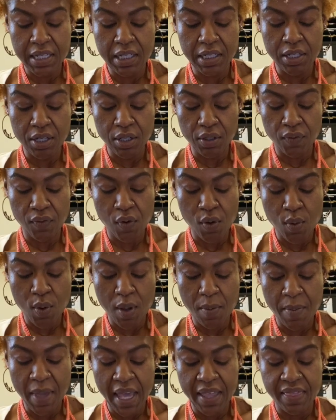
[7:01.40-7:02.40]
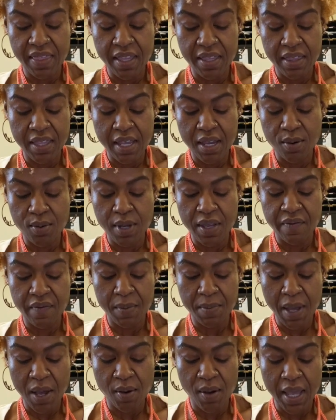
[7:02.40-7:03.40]
of look through them, and then they'll give
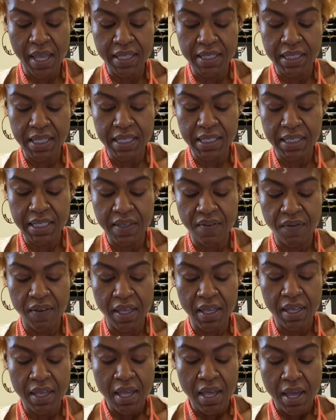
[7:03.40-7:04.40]
them out as they see fit.